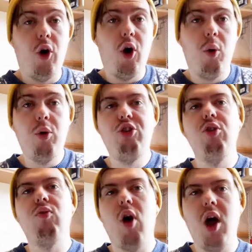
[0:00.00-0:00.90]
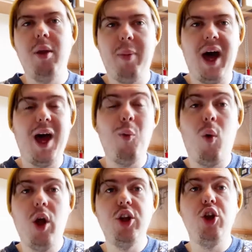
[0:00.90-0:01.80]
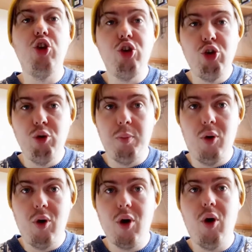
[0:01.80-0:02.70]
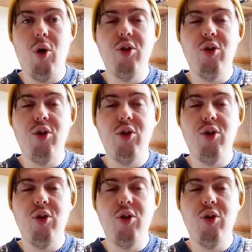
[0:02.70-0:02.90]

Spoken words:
4, would you rather buy one new book